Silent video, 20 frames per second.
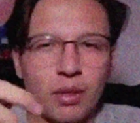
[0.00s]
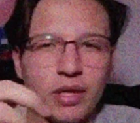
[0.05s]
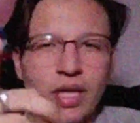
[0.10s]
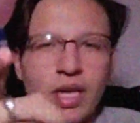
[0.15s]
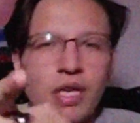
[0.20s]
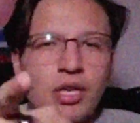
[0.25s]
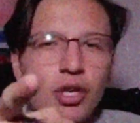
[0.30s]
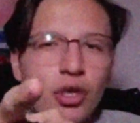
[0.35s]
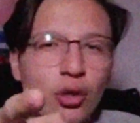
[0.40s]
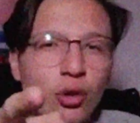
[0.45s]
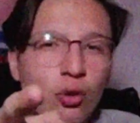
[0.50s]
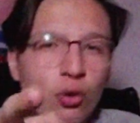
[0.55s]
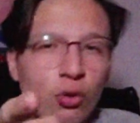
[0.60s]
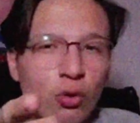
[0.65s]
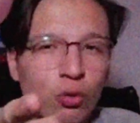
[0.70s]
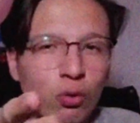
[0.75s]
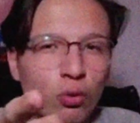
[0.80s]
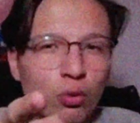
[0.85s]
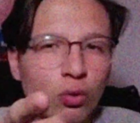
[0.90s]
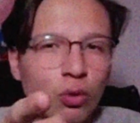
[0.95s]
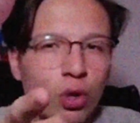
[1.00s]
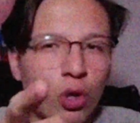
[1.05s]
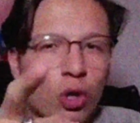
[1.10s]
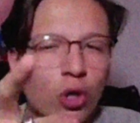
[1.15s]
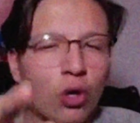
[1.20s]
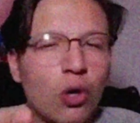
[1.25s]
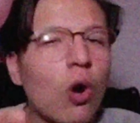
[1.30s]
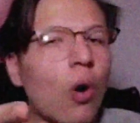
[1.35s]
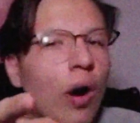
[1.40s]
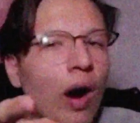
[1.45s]
But then you
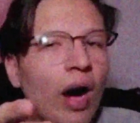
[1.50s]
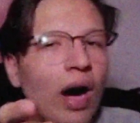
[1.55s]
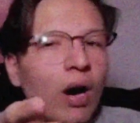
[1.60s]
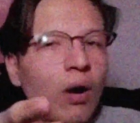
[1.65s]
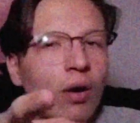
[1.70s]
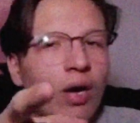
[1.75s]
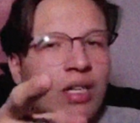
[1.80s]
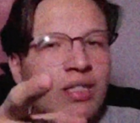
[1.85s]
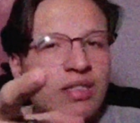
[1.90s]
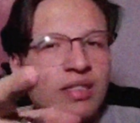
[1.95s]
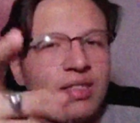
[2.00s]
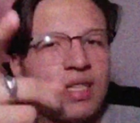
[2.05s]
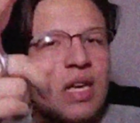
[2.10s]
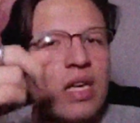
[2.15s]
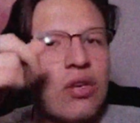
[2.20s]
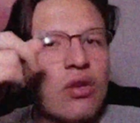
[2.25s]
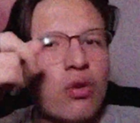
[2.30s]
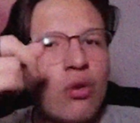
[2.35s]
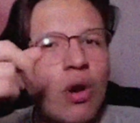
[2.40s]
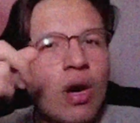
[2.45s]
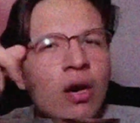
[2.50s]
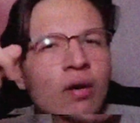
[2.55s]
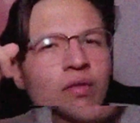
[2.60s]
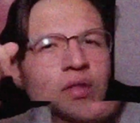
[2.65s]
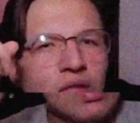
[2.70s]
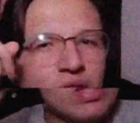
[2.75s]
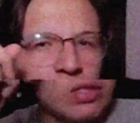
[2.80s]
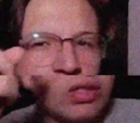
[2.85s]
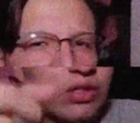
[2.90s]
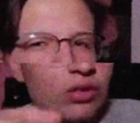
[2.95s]
go out and say you
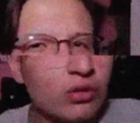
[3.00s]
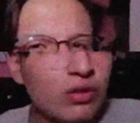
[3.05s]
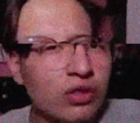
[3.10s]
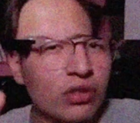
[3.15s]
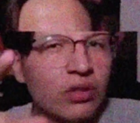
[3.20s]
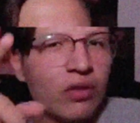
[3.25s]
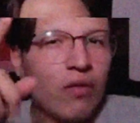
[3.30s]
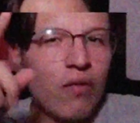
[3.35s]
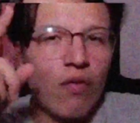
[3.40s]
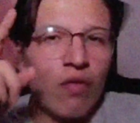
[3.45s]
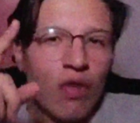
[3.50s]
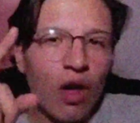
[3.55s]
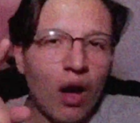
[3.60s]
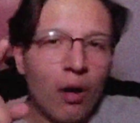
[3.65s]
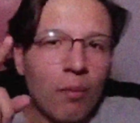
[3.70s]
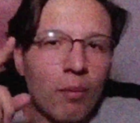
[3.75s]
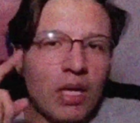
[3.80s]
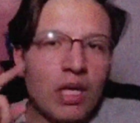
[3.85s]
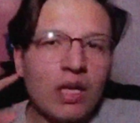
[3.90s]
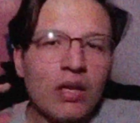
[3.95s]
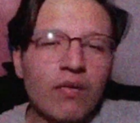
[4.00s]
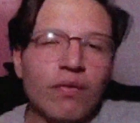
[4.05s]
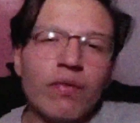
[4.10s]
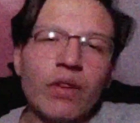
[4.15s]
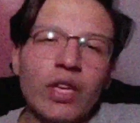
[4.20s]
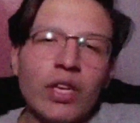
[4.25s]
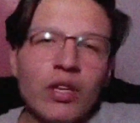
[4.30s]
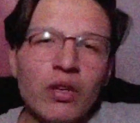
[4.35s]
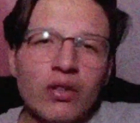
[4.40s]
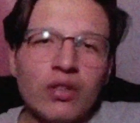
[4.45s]
have excuses of not
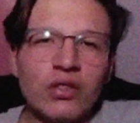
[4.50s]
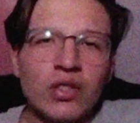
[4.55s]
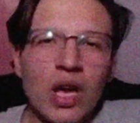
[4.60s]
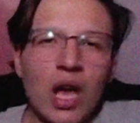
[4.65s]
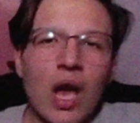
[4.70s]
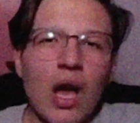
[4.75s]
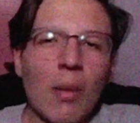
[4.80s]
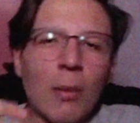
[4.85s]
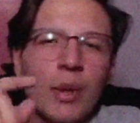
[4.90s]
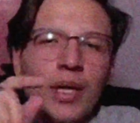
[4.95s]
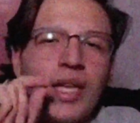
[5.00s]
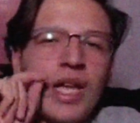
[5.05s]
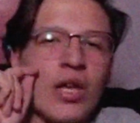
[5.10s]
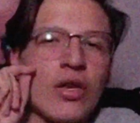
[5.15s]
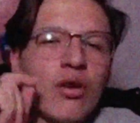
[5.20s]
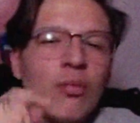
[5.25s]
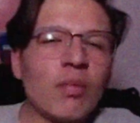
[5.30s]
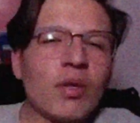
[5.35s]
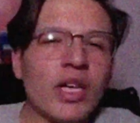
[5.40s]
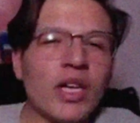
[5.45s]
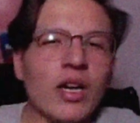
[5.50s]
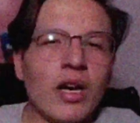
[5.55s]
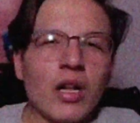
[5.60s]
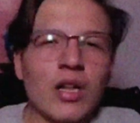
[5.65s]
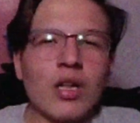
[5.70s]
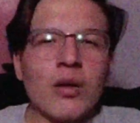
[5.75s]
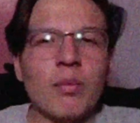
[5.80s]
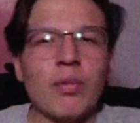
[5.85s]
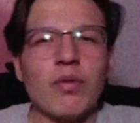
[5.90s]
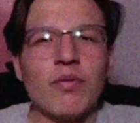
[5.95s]
making videos, but then you play a
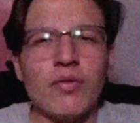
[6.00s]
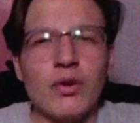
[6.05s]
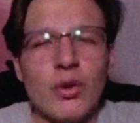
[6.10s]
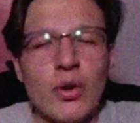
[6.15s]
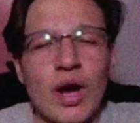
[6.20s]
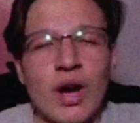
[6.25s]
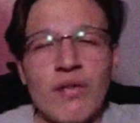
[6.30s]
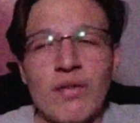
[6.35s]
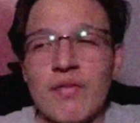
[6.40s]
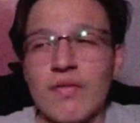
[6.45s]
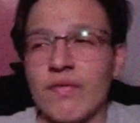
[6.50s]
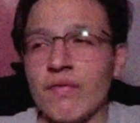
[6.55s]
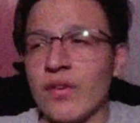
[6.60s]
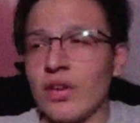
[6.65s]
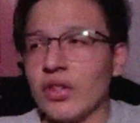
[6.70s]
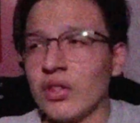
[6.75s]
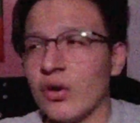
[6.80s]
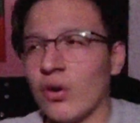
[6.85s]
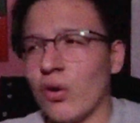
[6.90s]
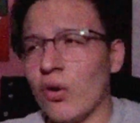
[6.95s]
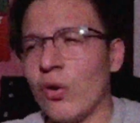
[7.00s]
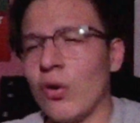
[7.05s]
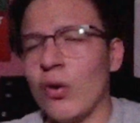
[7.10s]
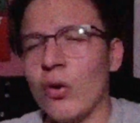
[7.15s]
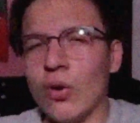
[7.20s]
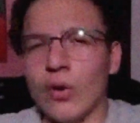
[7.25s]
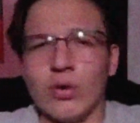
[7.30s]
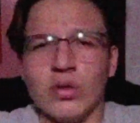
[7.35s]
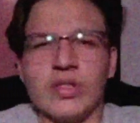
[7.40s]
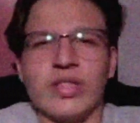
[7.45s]
clip of you having fun the
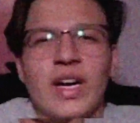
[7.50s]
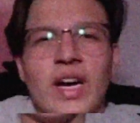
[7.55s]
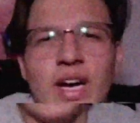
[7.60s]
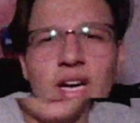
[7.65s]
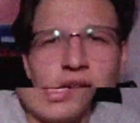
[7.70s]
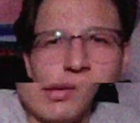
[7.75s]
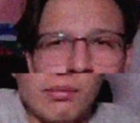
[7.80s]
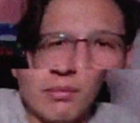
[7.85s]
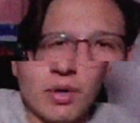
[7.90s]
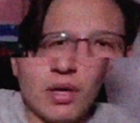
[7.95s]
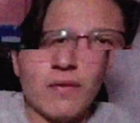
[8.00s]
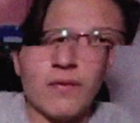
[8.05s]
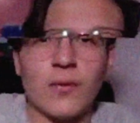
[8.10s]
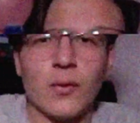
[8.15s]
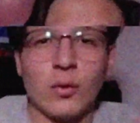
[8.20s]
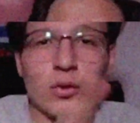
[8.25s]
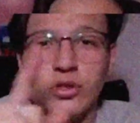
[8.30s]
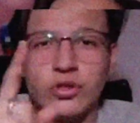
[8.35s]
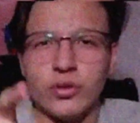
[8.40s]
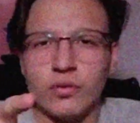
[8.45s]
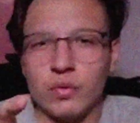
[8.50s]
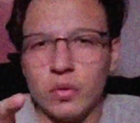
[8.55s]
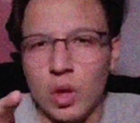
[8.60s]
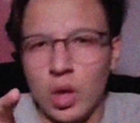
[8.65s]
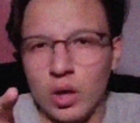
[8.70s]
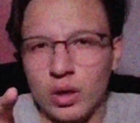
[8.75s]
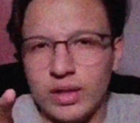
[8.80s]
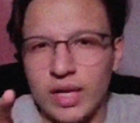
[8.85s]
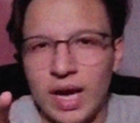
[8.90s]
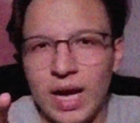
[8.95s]
whole time. Of course you
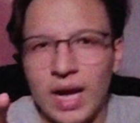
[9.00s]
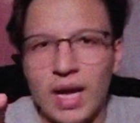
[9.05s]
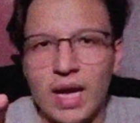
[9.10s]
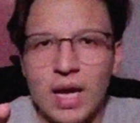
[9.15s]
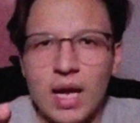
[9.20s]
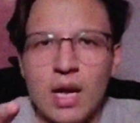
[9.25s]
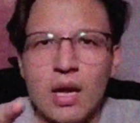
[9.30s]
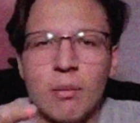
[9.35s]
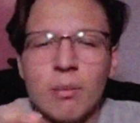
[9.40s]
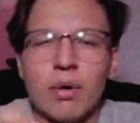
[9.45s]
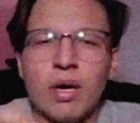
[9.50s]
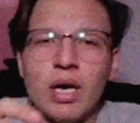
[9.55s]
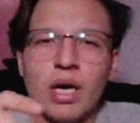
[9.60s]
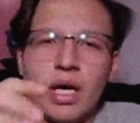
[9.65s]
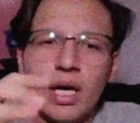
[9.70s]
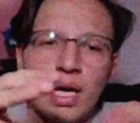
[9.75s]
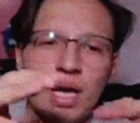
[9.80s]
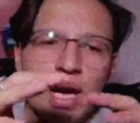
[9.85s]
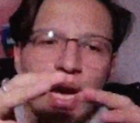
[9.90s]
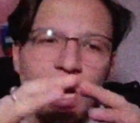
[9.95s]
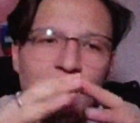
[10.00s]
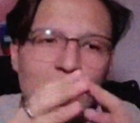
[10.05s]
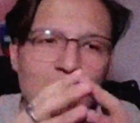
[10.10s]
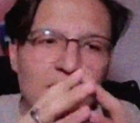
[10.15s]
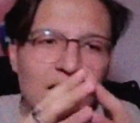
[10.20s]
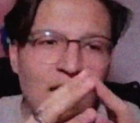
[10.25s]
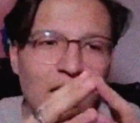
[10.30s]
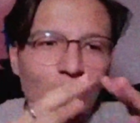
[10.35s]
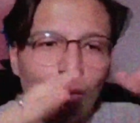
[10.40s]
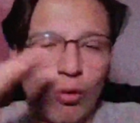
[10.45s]
vlogged that, but out
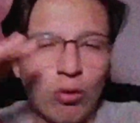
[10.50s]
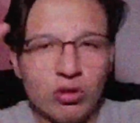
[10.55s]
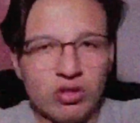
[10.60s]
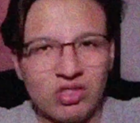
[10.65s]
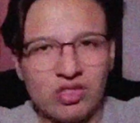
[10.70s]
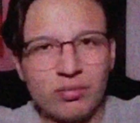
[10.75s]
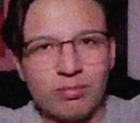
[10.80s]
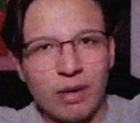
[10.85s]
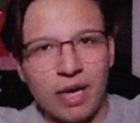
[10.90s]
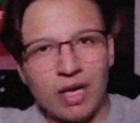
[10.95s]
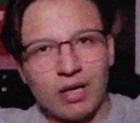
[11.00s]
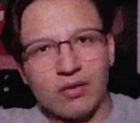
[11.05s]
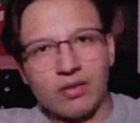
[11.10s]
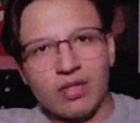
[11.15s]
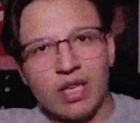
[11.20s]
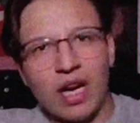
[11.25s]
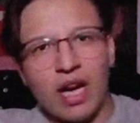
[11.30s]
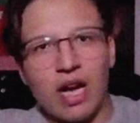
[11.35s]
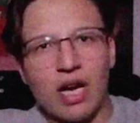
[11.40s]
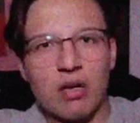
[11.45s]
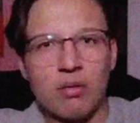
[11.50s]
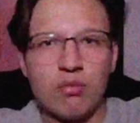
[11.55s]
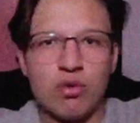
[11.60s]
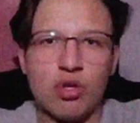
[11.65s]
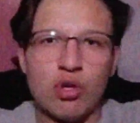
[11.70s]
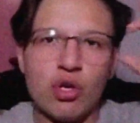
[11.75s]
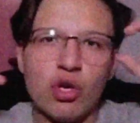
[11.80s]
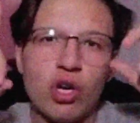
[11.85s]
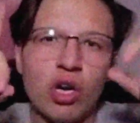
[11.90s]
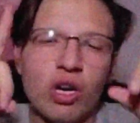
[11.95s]
of that whole span of
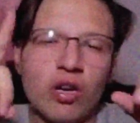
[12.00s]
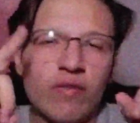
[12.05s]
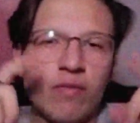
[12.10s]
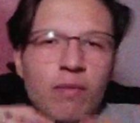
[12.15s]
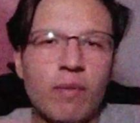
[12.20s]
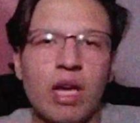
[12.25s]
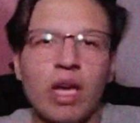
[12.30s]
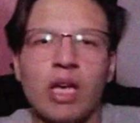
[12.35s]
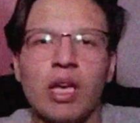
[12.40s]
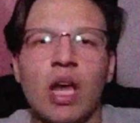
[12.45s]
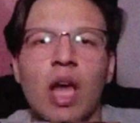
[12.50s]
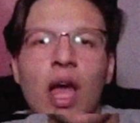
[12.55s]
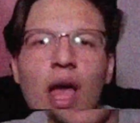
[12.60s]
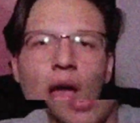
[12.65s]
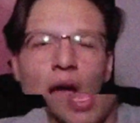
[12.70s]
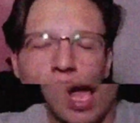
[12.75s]
time, you could have made